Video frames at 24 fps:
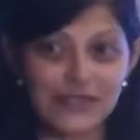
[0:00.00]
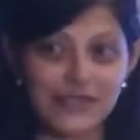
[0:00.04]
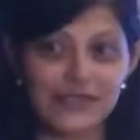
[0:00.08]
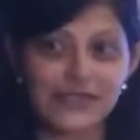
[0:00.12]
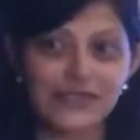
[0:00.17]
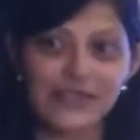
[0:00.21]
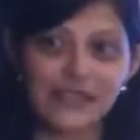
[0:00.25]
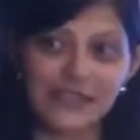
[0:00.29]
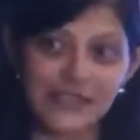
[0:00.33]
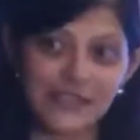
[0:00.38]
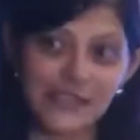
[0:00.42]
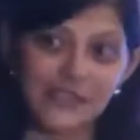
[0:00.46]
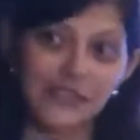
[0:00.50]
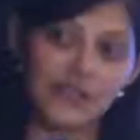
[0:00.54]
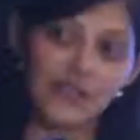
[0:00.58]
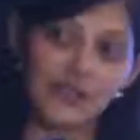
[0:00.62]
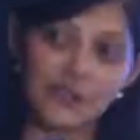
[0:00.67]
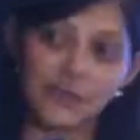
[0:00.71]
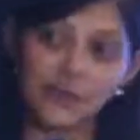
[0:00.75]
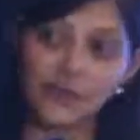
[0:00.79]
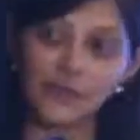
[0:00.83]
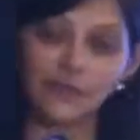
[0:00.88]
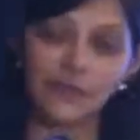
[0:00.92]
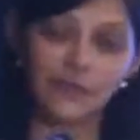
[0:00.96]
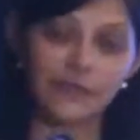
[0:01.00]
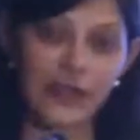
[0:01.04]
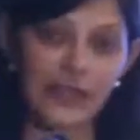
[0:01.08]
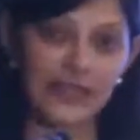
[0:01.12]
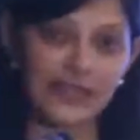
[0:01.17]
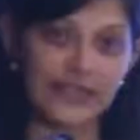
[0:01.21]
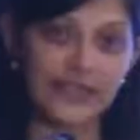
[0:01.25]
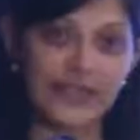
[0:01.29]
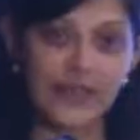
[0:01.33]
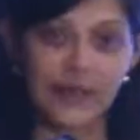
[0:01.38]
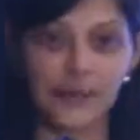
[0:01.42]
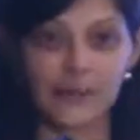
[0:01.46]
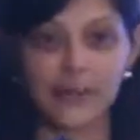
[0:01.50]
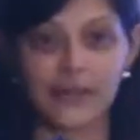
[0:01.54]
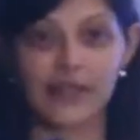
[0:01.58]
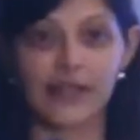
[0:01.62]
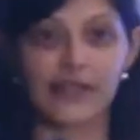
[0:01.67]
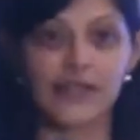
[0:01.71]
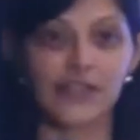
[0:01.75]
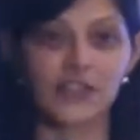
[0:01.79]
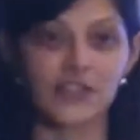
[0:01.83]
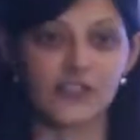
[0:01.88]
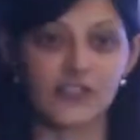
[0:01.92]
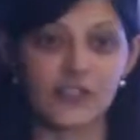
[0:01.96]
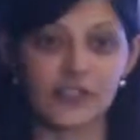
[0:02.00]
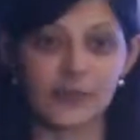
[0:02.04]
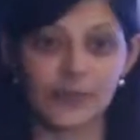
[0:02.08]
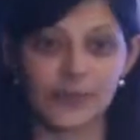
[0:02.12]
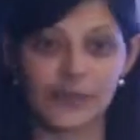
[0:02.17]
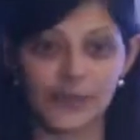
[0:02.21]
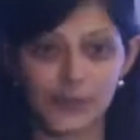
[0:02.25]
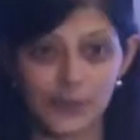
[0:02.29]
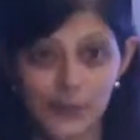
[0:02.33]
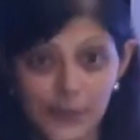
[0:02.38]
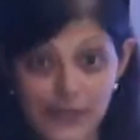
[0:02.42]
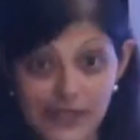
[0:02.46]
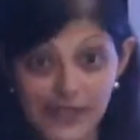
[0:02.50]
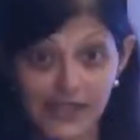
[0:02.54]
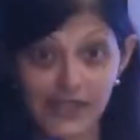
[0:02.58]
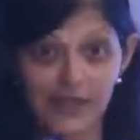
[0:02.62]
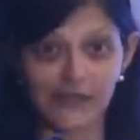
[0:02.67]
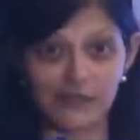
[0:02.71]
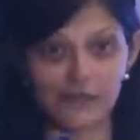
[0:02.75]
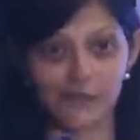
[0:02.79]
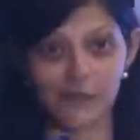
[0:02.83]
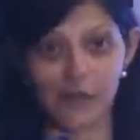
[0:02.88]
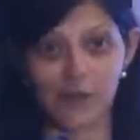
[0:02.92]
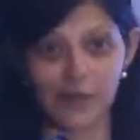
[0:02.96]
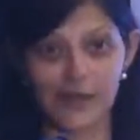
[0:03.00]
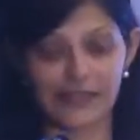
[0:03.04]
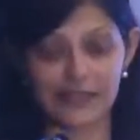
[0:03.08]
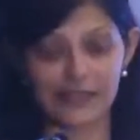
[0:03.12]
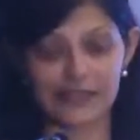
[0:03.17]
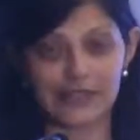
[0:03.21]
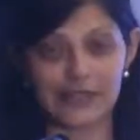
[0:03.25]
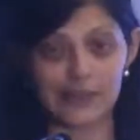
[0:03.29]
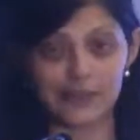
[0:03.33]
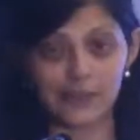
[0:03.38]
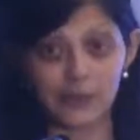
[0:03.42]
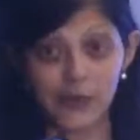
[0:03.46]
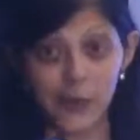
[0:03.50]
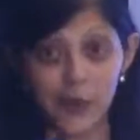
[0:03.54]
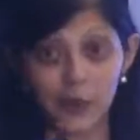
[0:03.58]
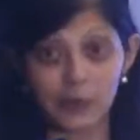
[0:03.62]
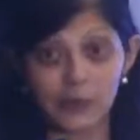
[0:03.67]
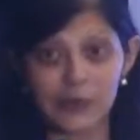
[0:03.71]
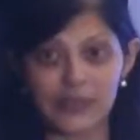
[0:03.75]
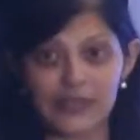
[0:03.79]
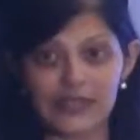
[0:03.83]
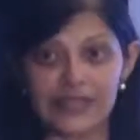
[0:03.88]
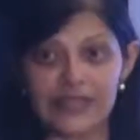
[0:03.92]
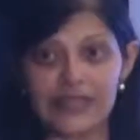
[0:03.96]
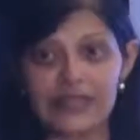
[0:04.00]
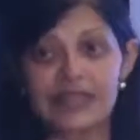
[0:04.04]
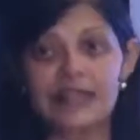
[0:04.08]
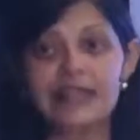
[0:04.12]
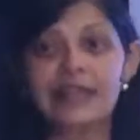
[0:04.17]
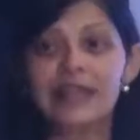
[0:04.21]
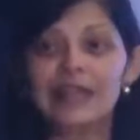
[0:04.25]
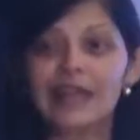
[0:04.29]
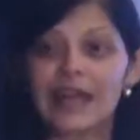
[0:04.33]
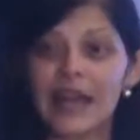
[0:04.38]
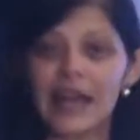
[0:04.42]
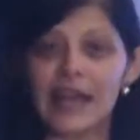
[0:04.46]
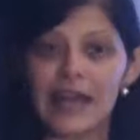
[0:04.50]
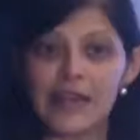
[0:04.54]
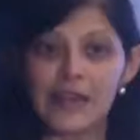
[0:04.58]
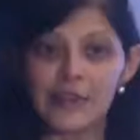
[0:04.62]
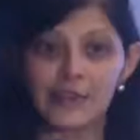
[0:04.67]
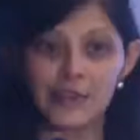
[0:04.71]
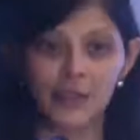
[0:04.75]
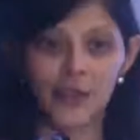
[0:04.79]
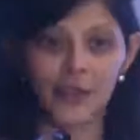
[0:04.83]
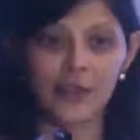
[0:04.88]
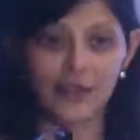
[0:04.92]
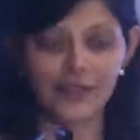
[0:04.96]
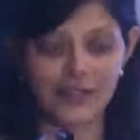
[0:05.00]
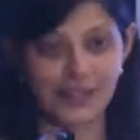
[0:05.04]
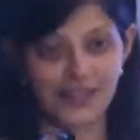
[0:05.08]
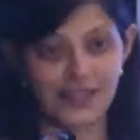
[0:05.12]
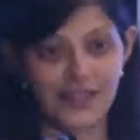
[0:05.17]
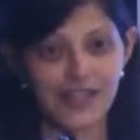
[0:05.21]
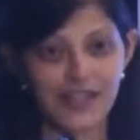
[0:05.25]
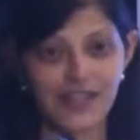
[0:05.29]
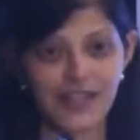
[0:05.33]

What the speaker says: continue filing applications with Swiss-style format claims only and not